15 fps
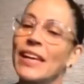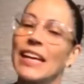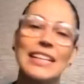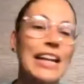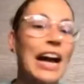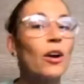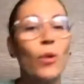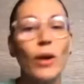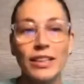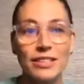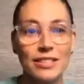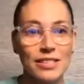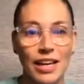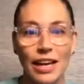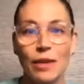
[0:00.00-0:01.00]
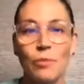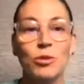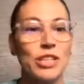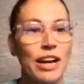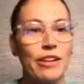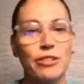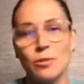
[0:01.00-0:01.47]
Not quite the same, which
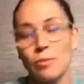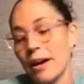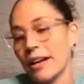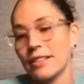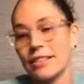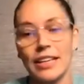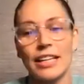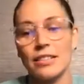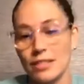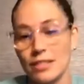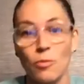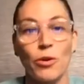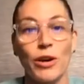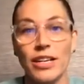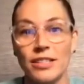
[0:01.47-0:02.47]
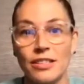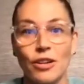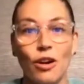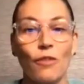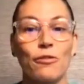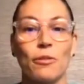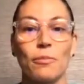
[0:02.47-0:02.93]
I respect, like in some ways,
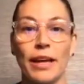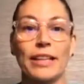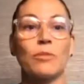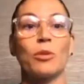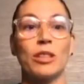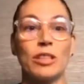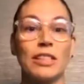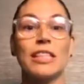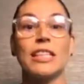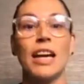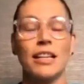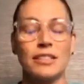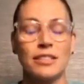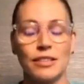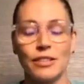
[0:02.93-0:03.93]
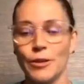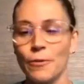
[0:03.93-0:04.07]
from like what the league has to do.